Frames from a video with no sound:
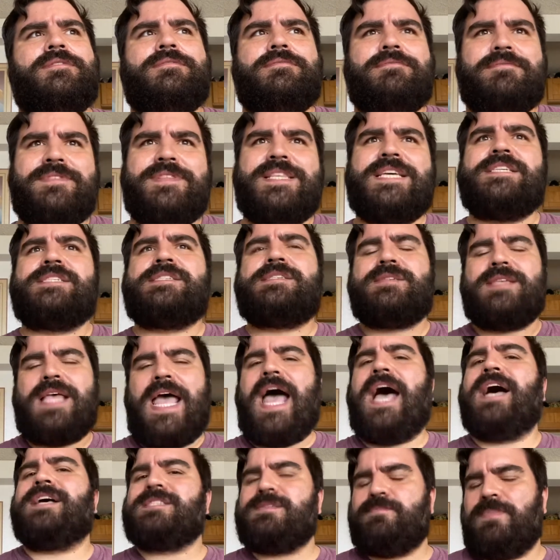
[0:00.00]
this
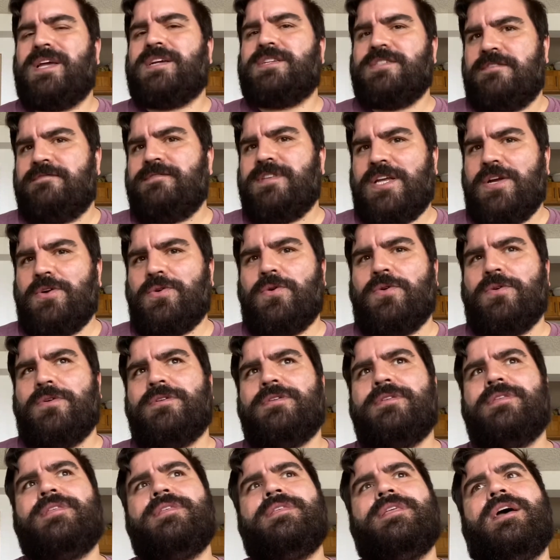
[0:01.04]
aspect of the
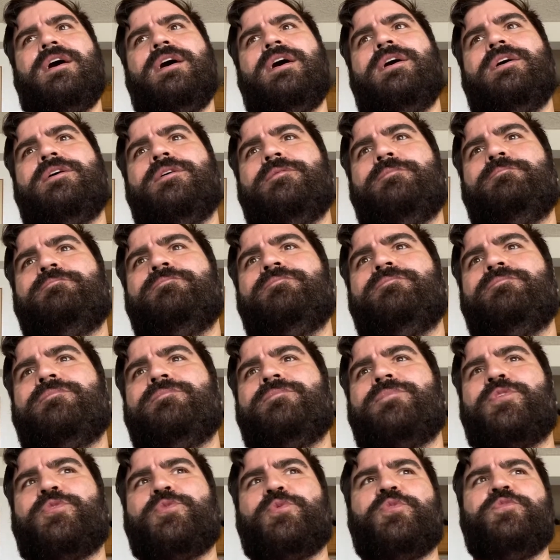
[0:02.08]
earth
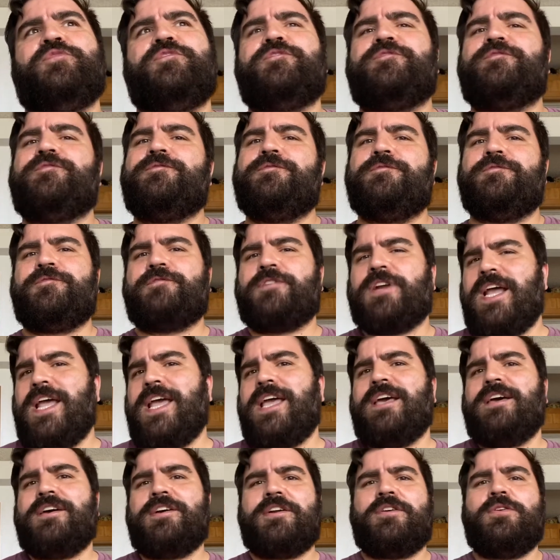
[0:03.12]
through
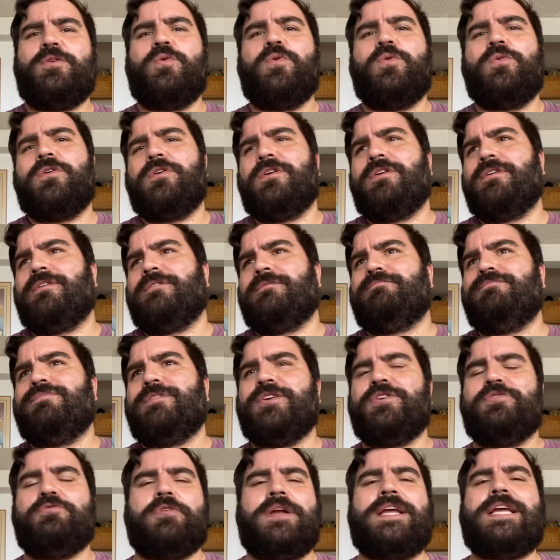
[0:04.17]
Freyr or the
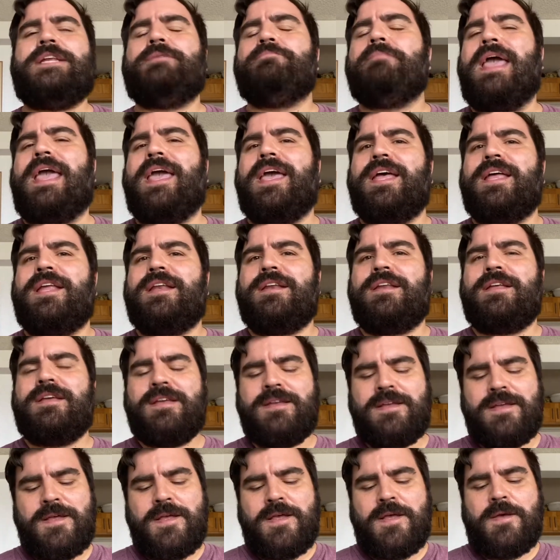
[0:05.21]
Green Man.
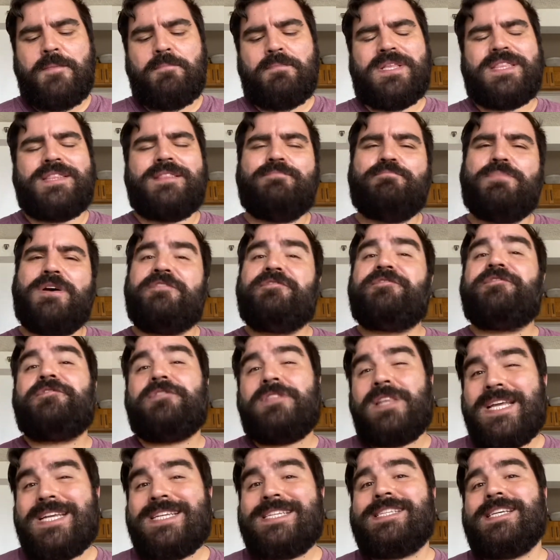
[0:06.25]
But
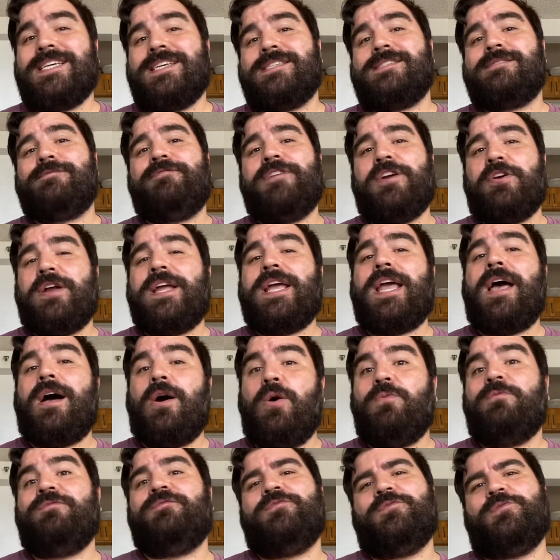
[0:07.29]
Flint is very
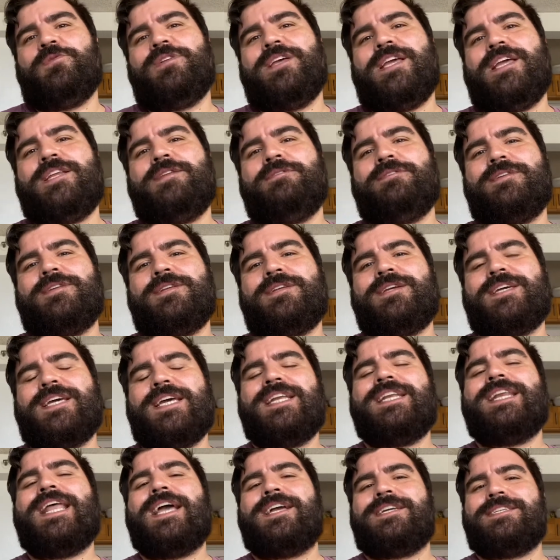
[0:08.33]
helpful in
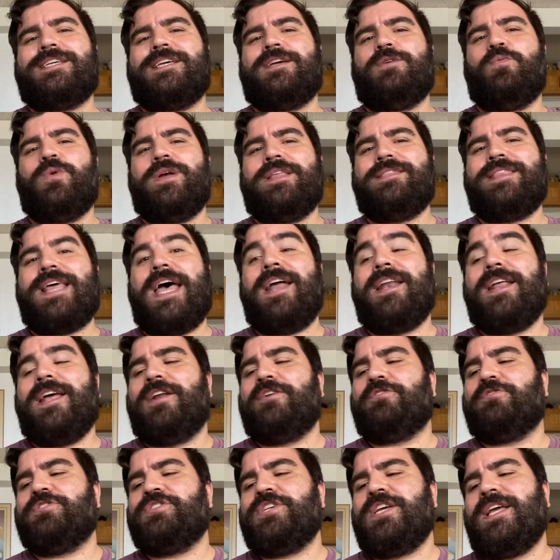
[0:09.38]
connecting with that
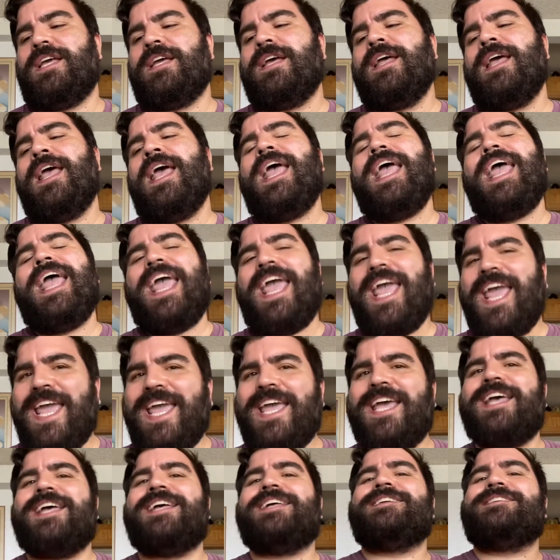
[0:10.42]
energy.
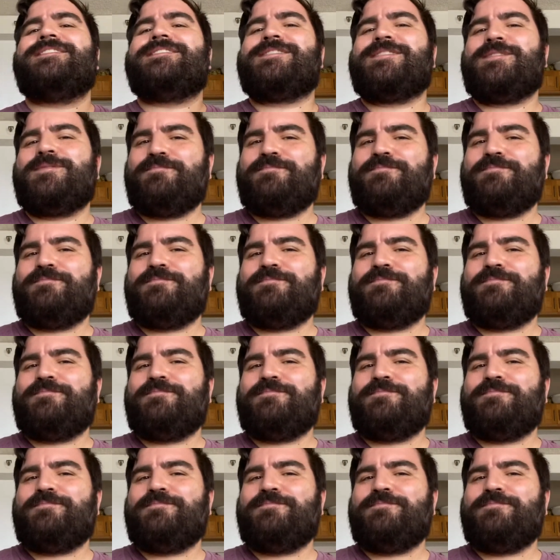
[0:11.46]
And